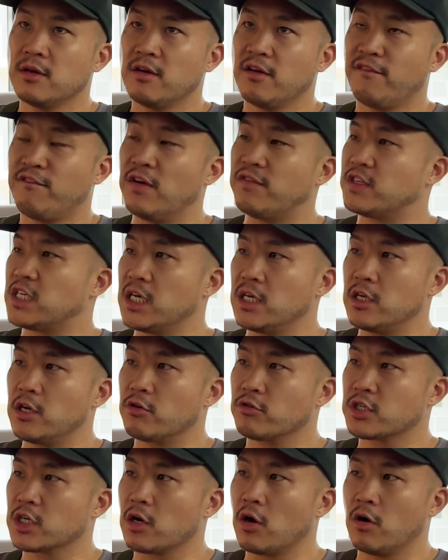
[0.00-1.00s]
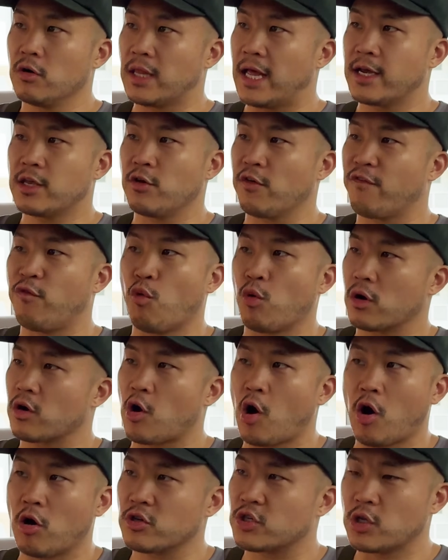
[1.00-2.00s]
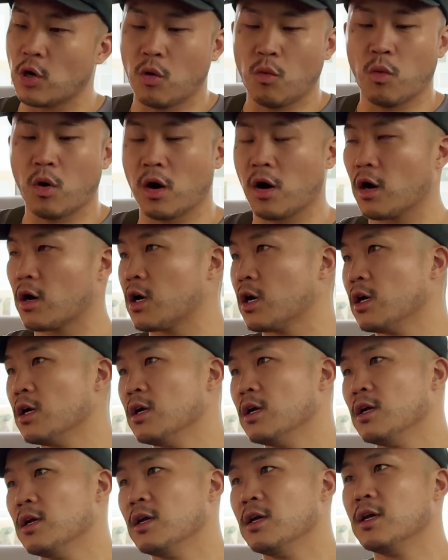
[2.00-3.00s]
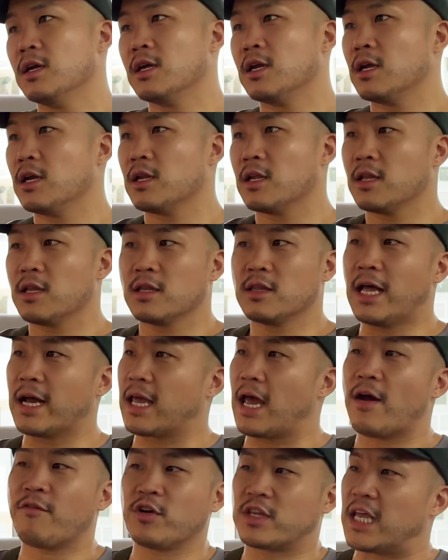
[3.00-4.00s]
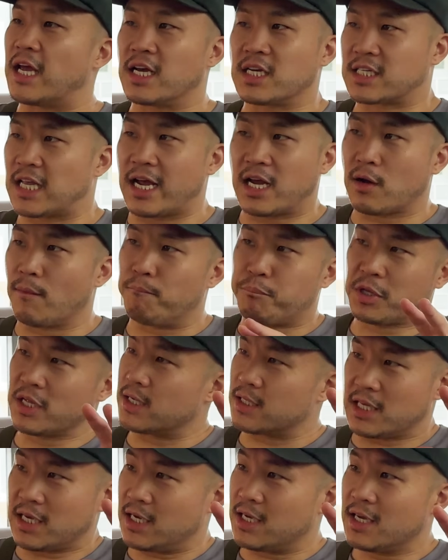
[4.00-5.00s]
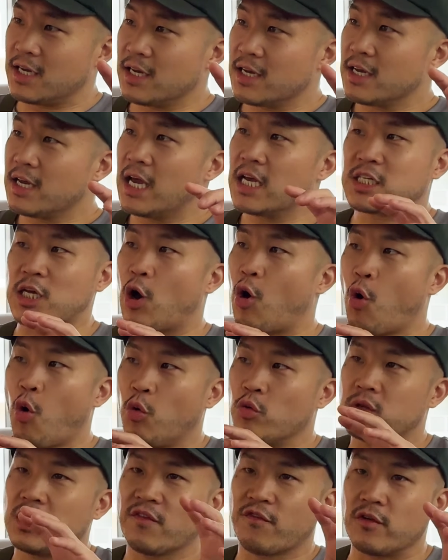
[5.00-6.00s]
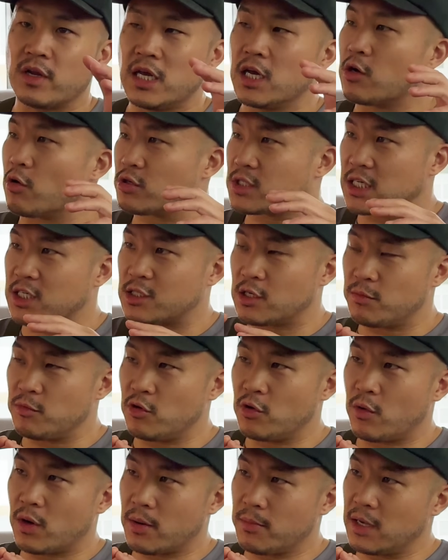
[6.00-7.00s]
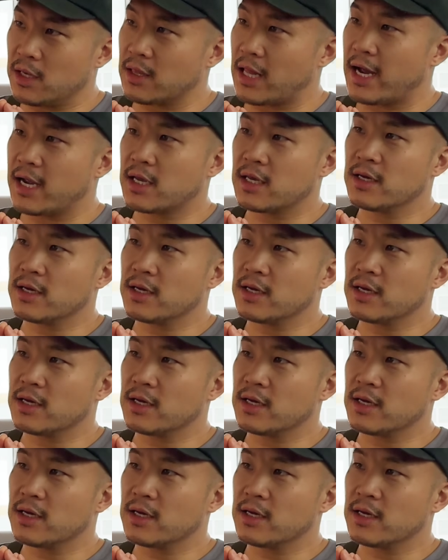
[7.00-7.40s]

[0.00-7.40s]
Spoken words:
15 years ago. Like, your foreign cards don't work. Yeah. Like, everything is like completely, it's a whole different ecosystem. You know what I mean? Like,